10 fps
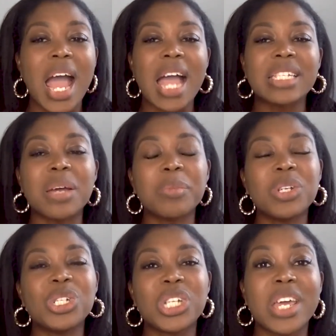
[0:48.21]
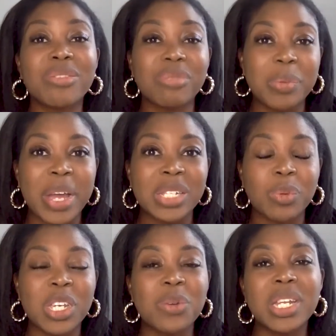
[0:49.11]
And I'm going to share three ways
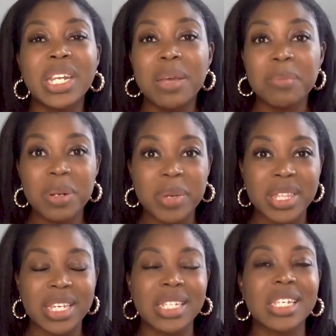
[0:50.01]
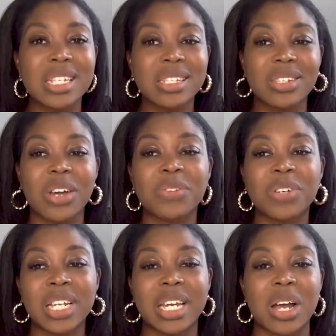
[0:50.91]
where you can implement these inside
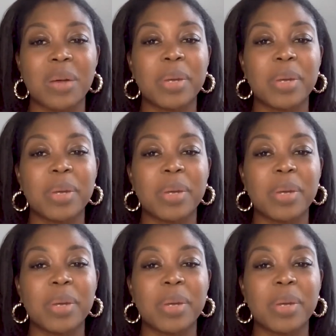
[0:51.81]
of ClickUp.